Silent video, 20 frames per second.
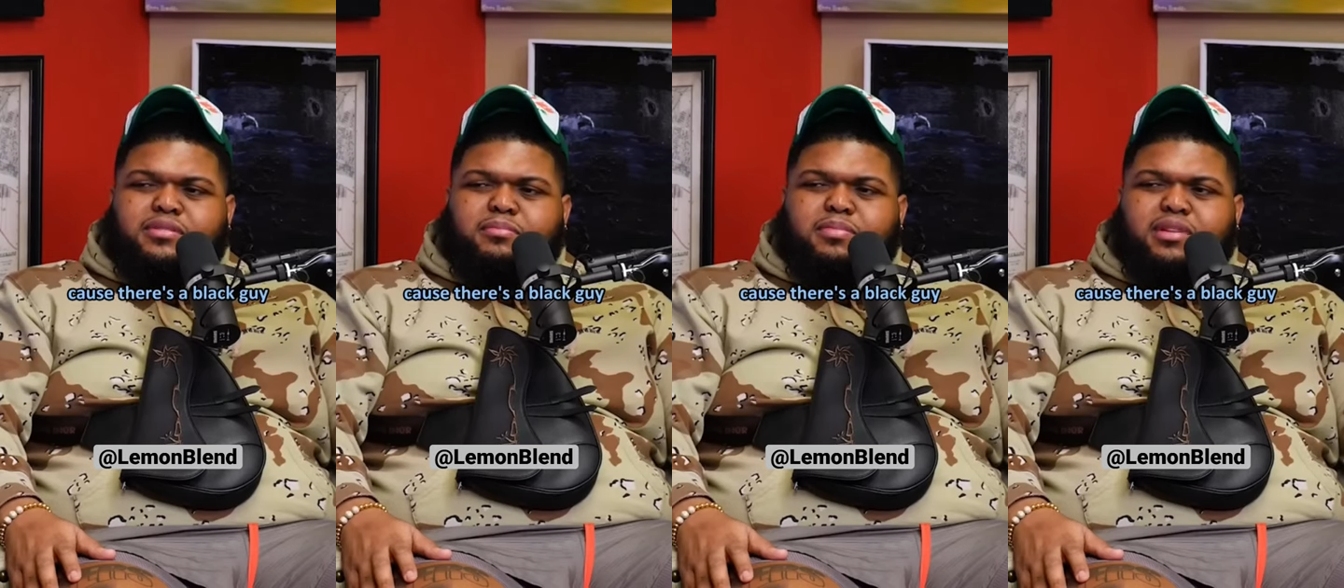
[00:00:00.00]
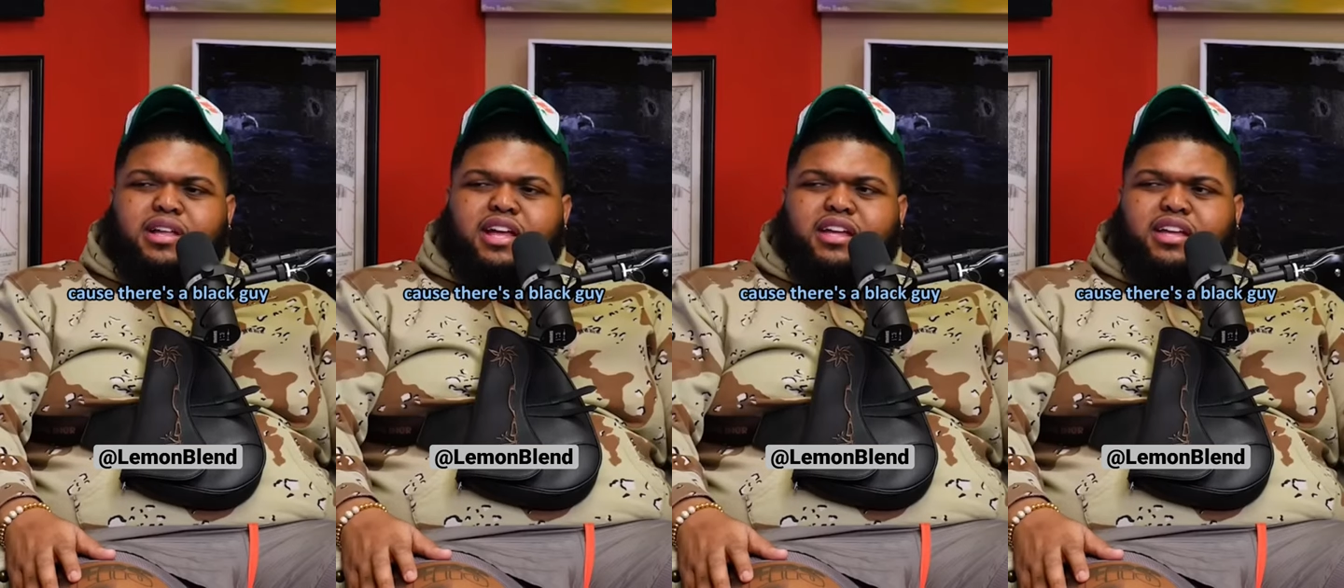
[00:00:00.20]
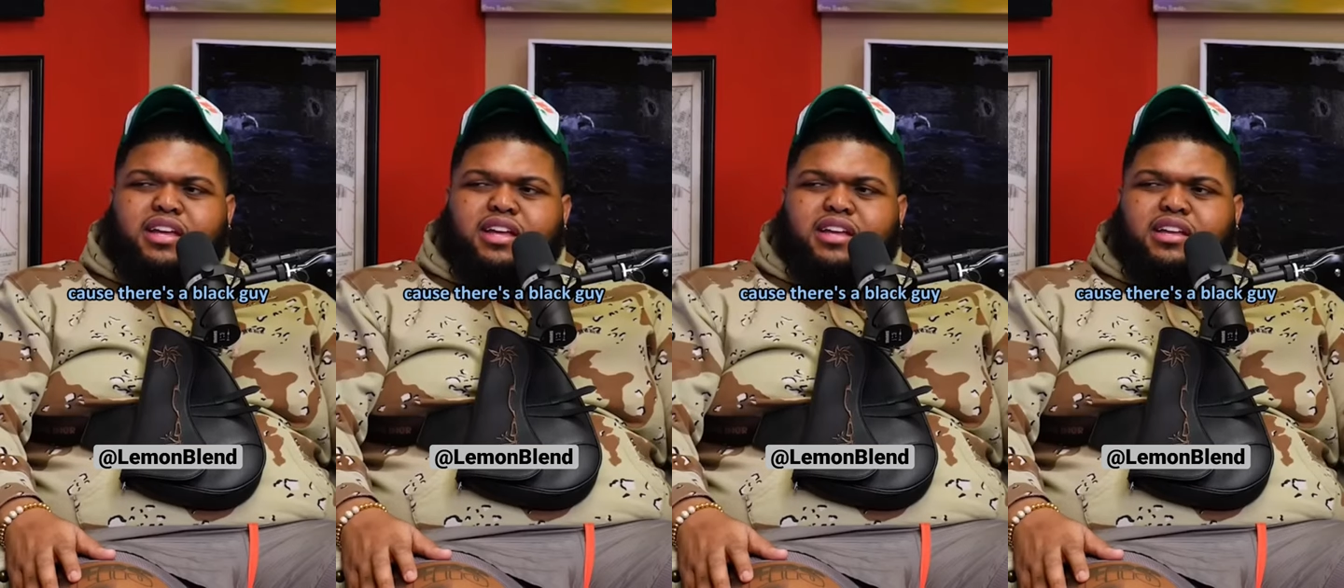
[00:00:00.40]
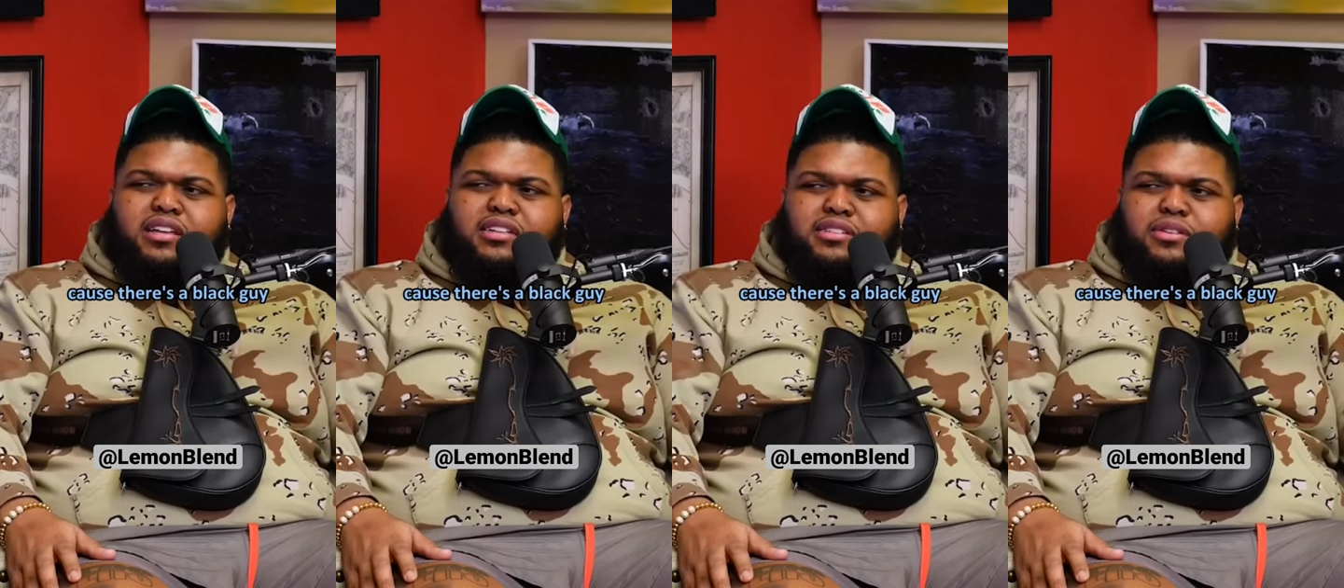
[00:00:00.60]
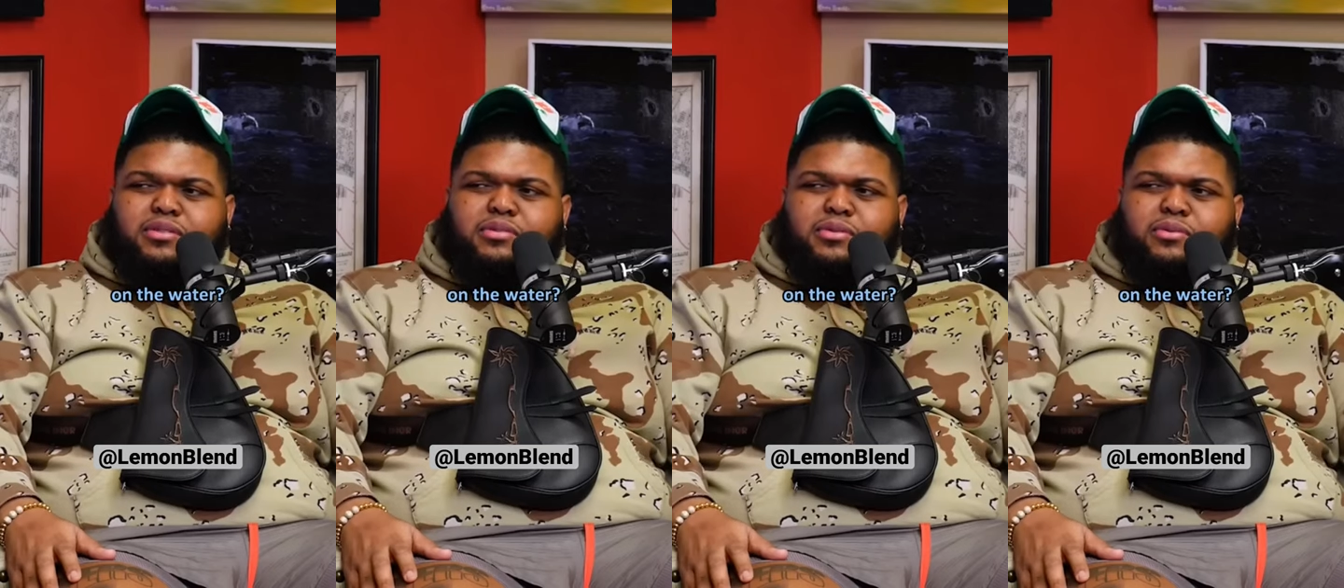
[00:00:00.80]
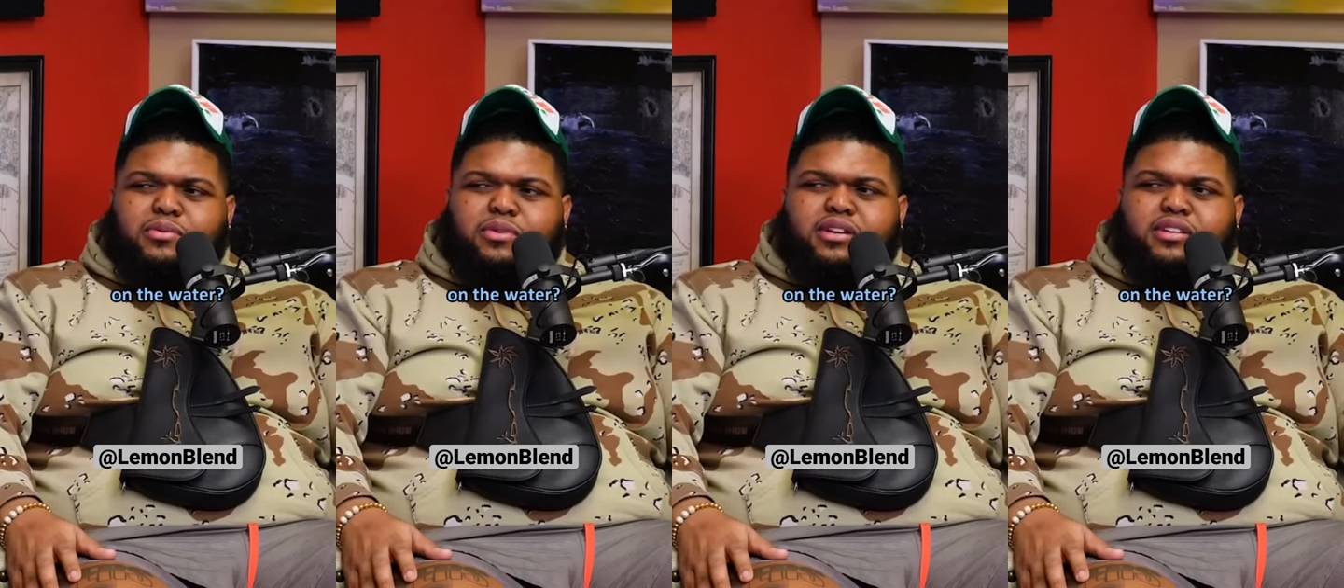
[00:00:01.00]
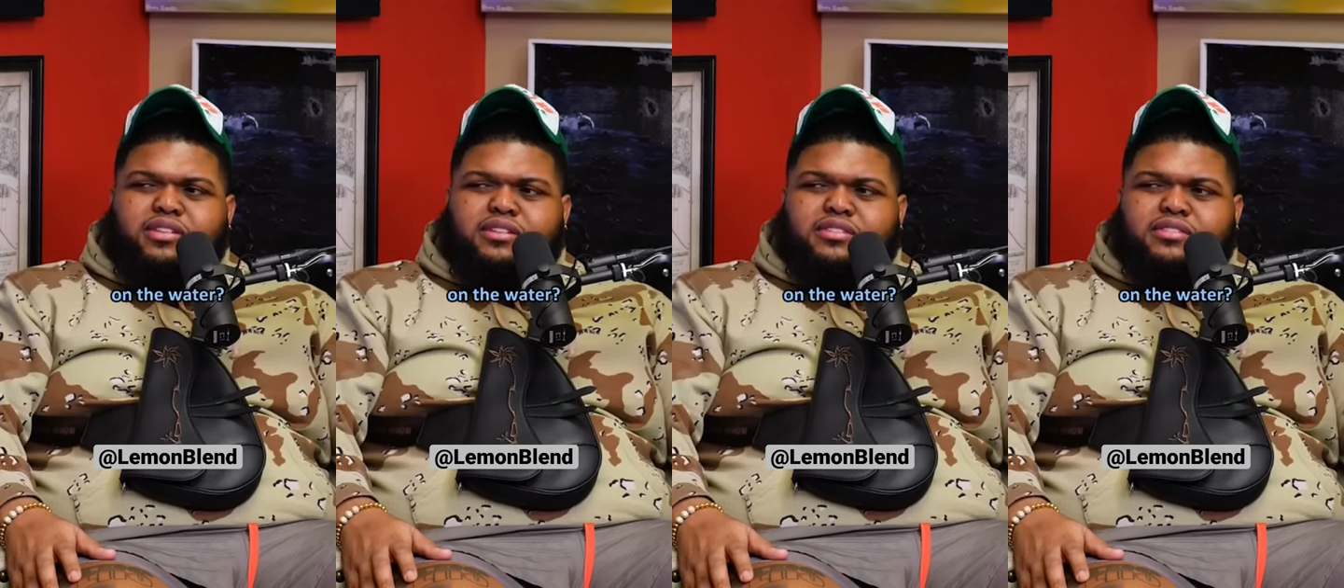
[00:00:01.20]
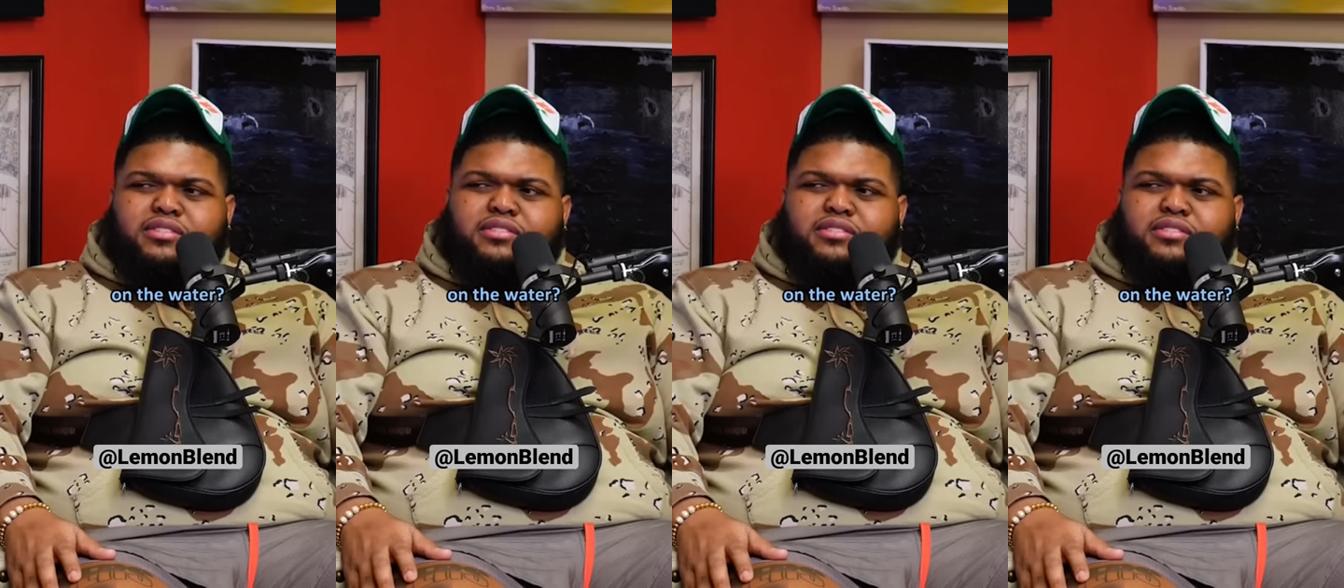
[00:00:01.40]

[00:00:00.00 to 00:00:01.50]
black guy on the water.